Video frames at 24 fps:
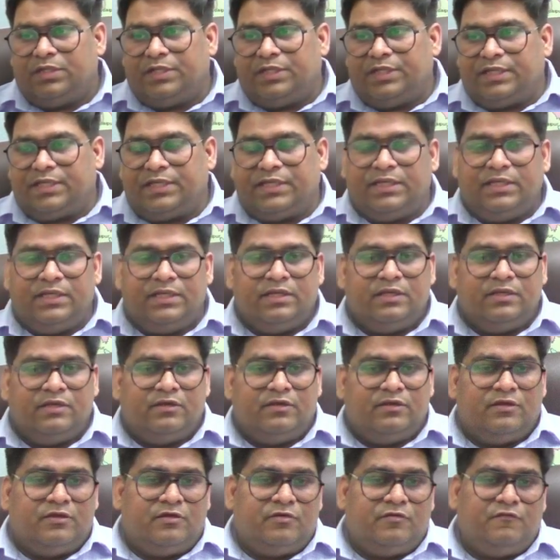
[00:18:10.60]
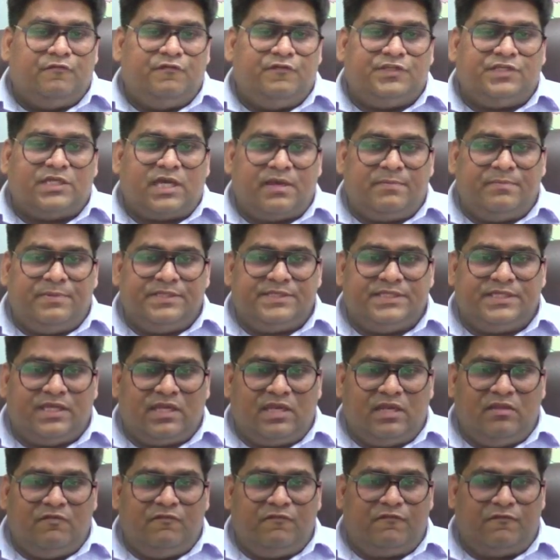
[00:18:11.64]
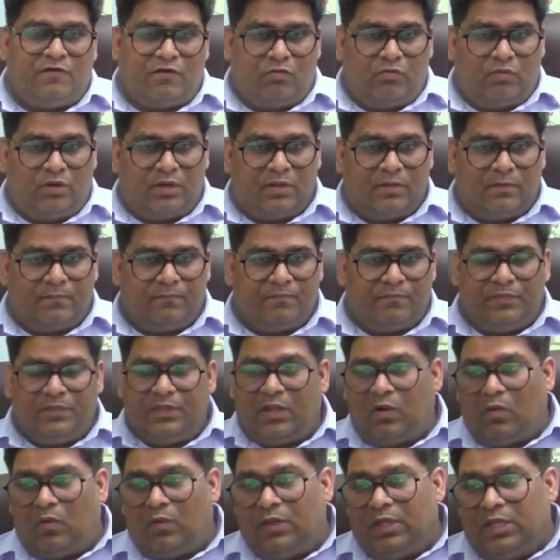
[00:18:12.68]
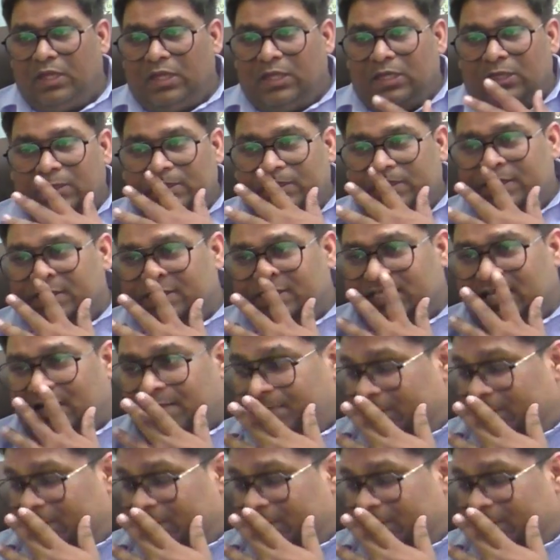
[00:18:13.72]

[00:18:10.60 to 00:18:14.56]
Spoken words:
okay, which are basically found. Now, these are